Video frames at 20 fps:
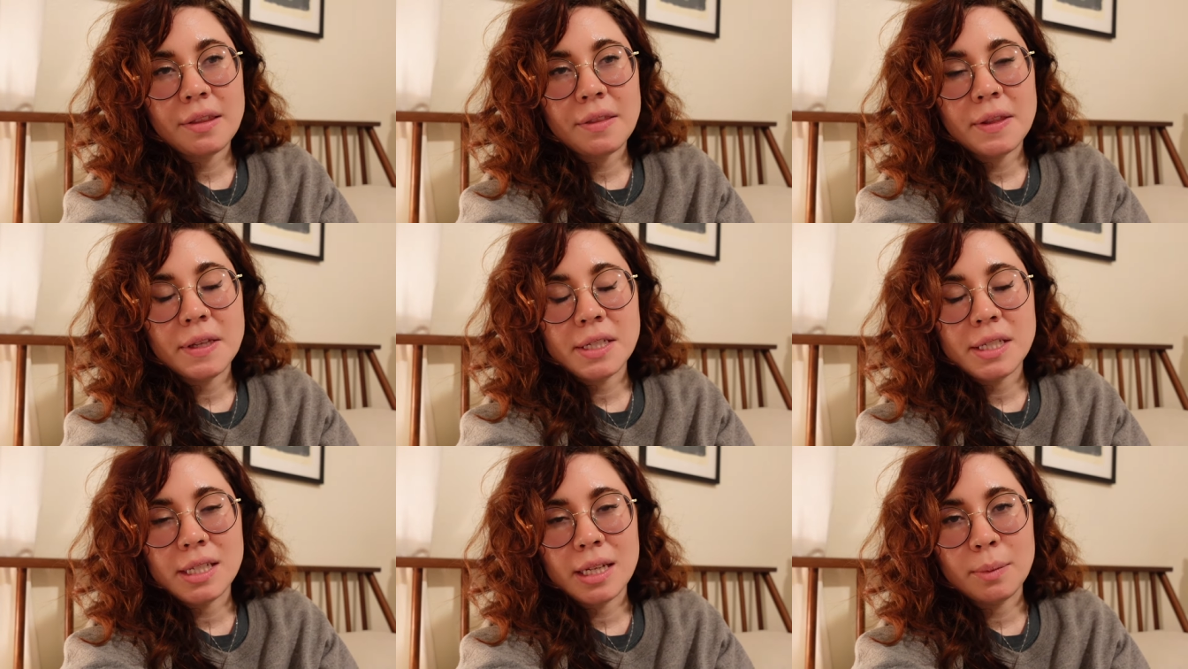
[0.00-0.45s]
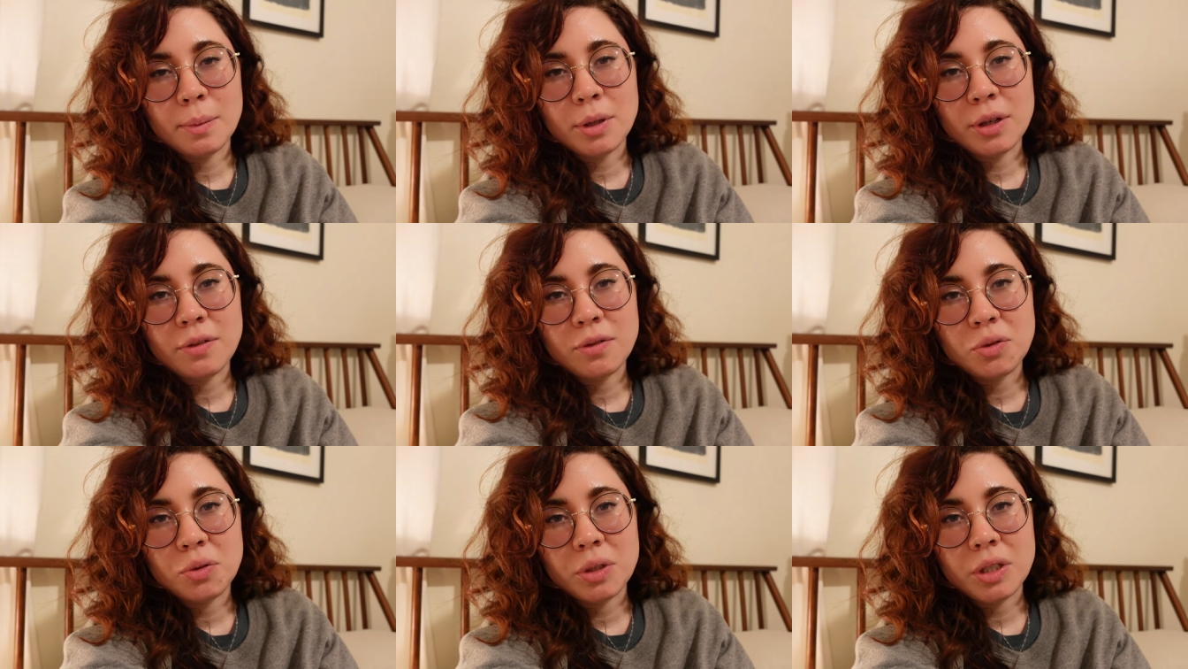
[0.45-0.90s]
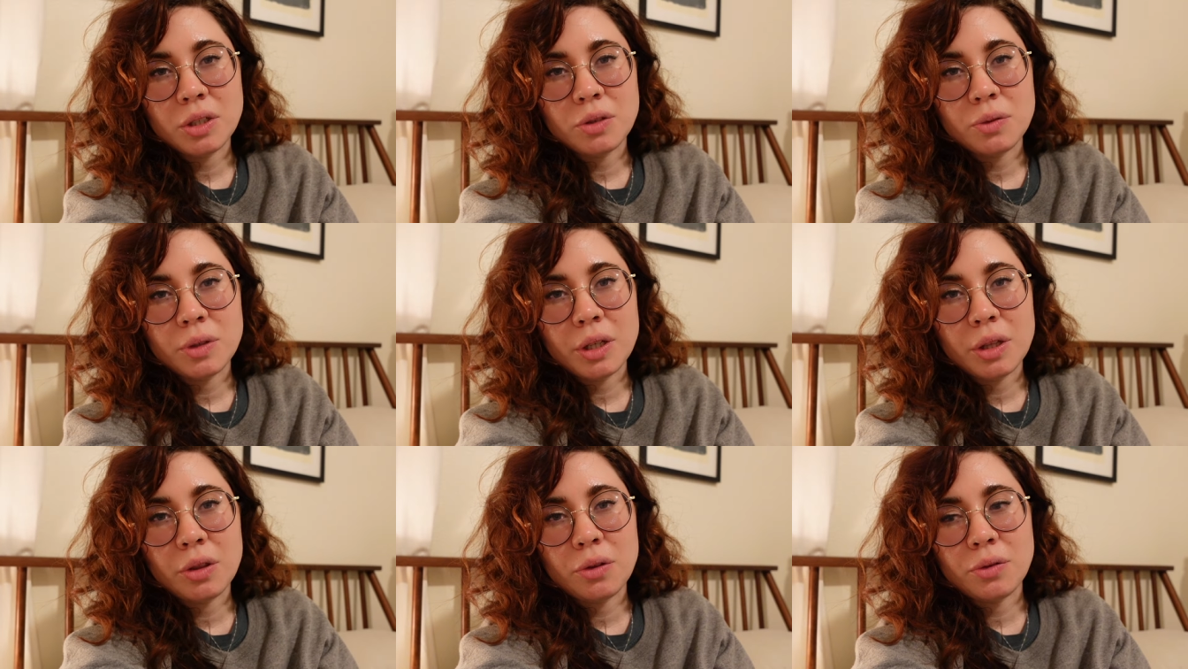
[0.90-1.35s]
the summer of
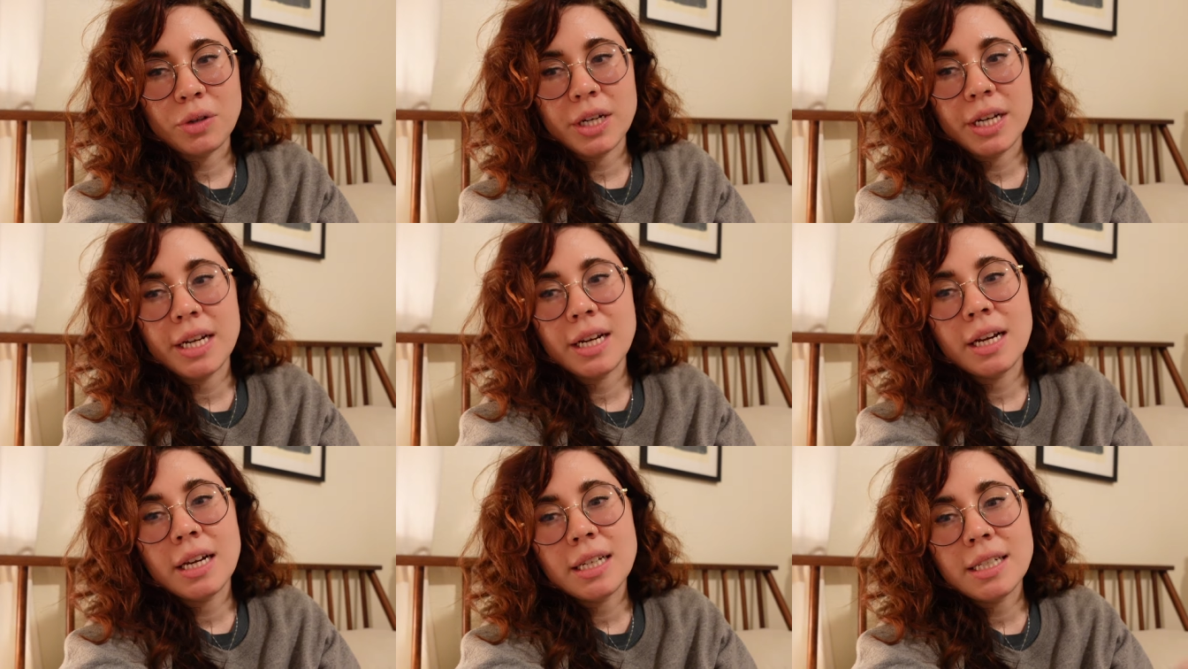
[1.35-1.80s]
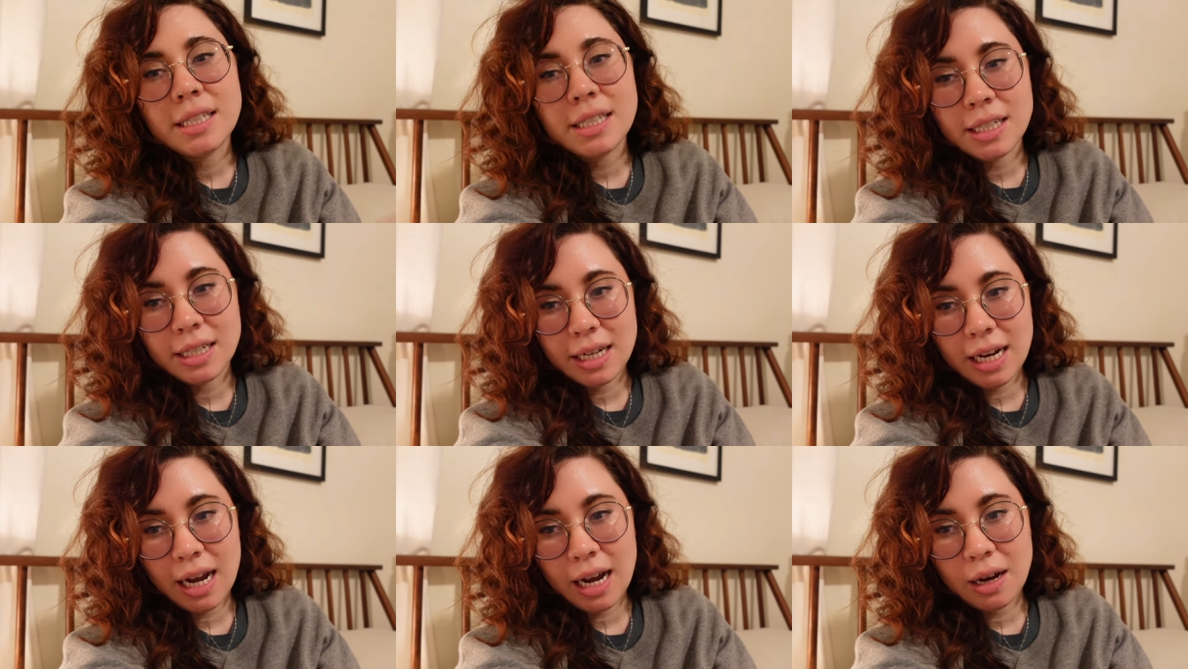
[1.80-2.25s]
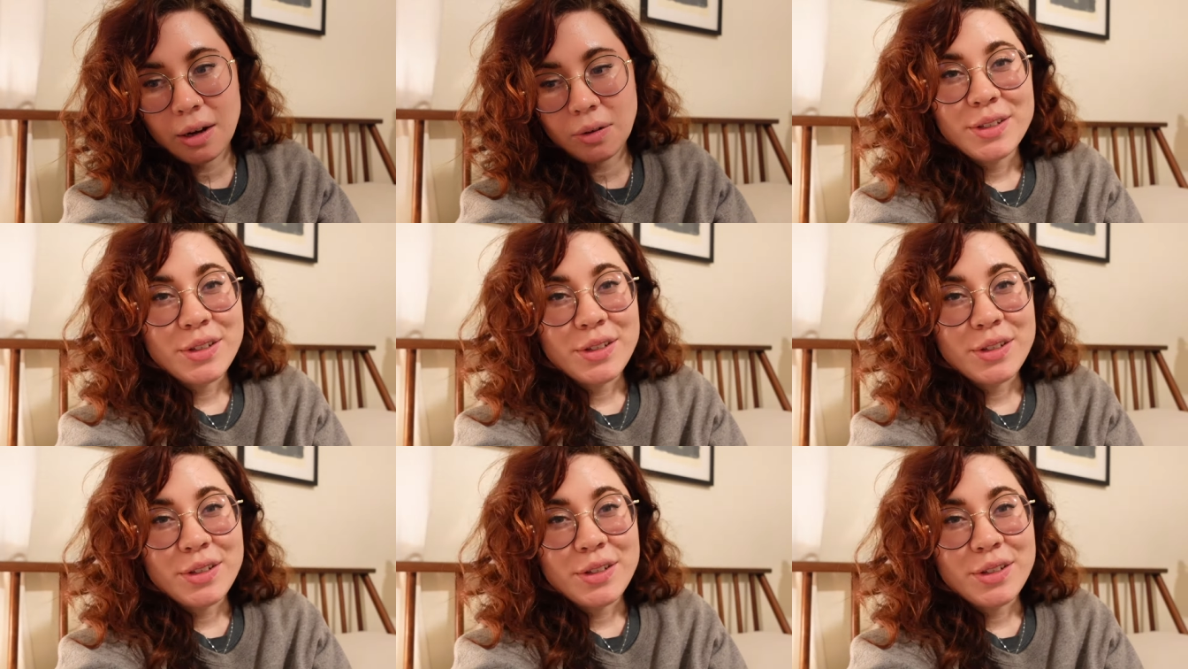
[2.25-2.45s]
2023 to now.